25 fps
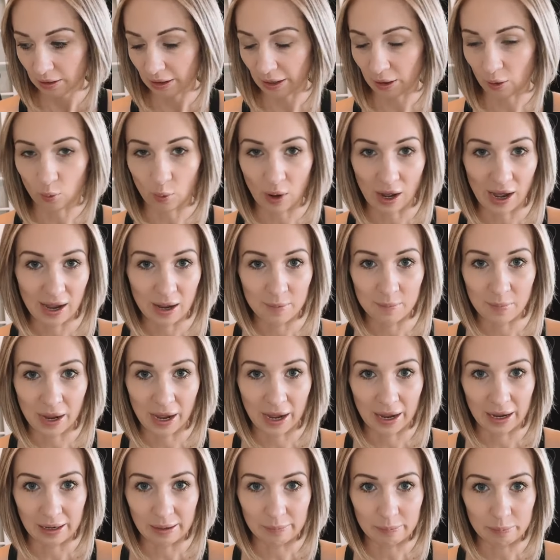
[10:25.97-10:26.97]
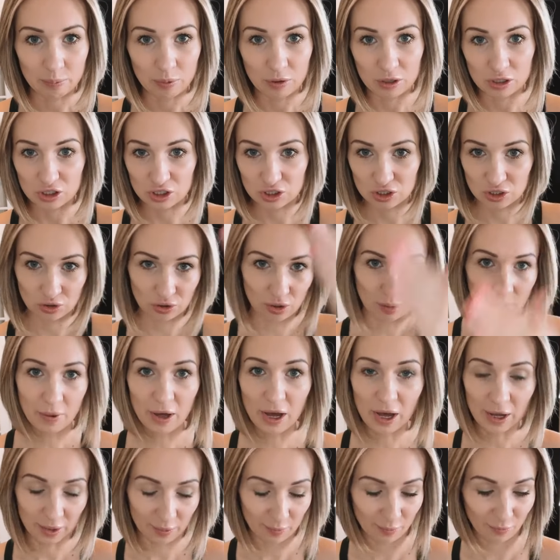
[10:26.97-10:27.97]
Like, why am I pushed to the
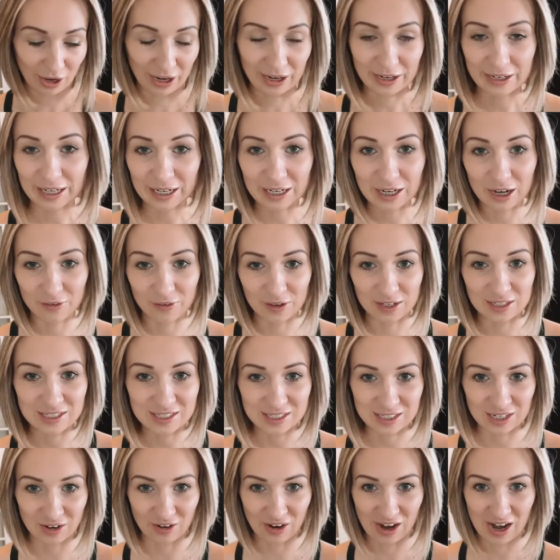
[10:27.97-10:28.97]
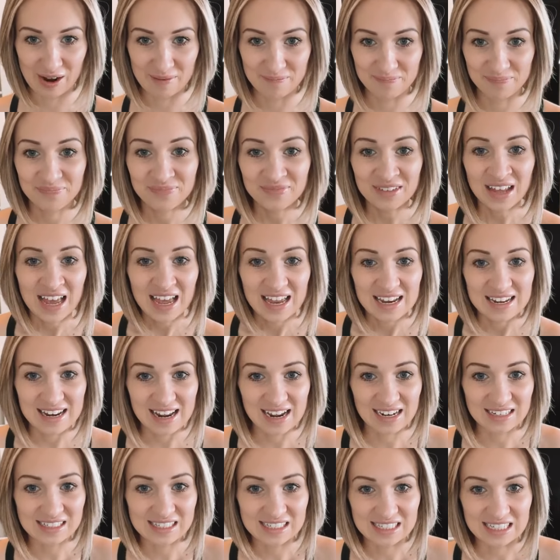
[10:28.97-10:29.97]
bottom ranking of Instagram?
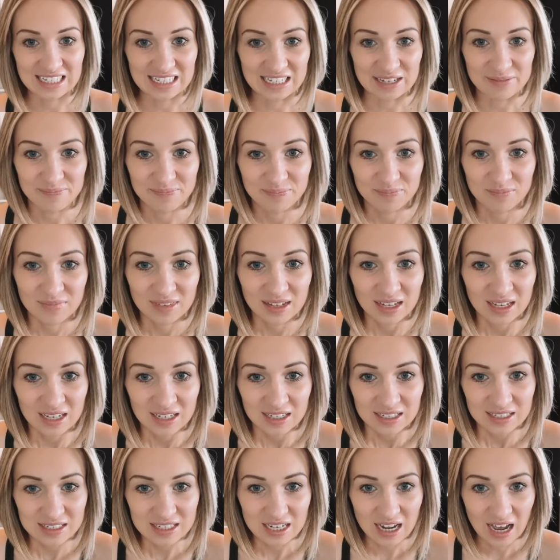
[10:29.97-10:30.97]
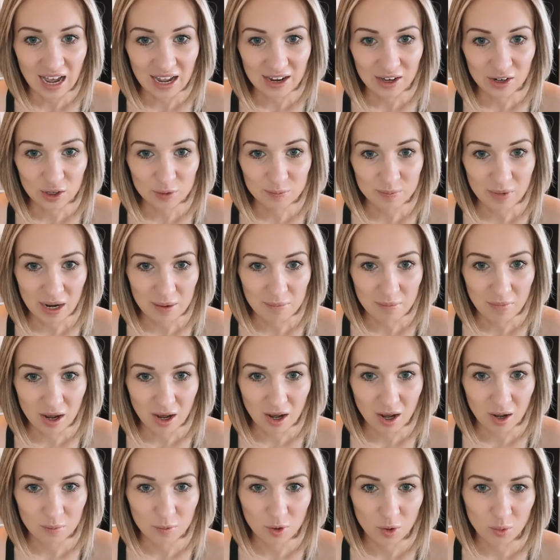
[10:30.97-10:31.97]
Nancy, tired. My
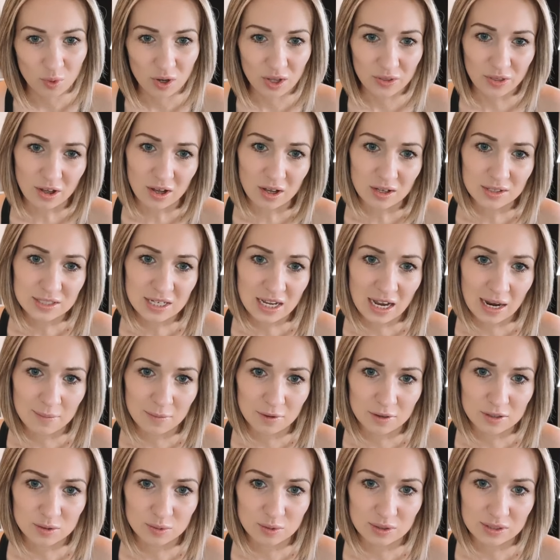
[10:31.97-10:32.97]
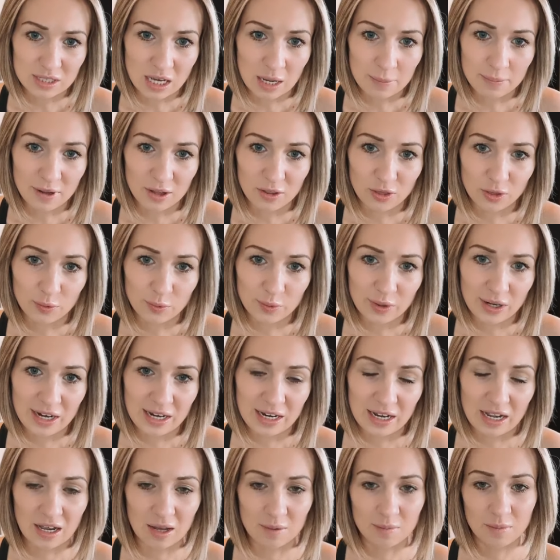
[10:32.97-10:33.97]
mom with Alzheimer's was up at 3
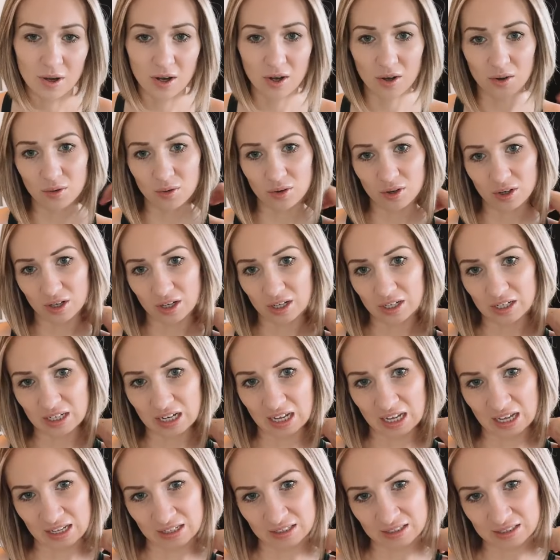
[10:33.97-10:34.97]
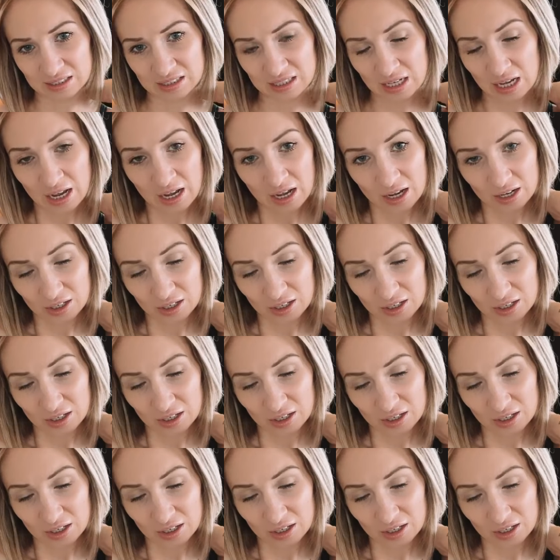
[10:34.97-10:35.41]
a.m. Oh, goodness.